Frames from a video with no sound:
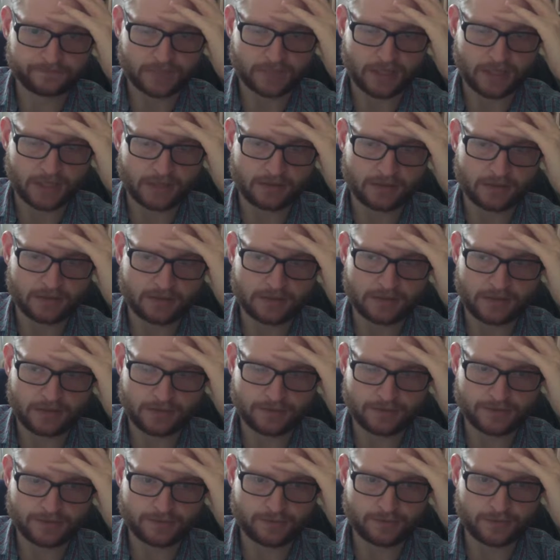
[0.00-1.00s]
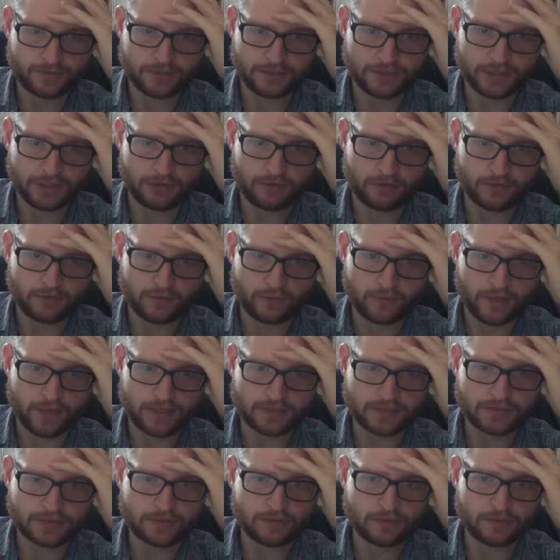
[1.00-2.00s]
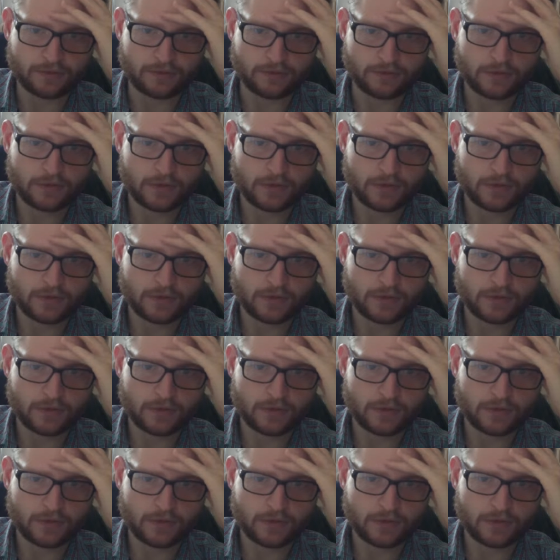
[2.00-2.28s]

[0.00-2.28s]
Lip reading: And there's really no other way to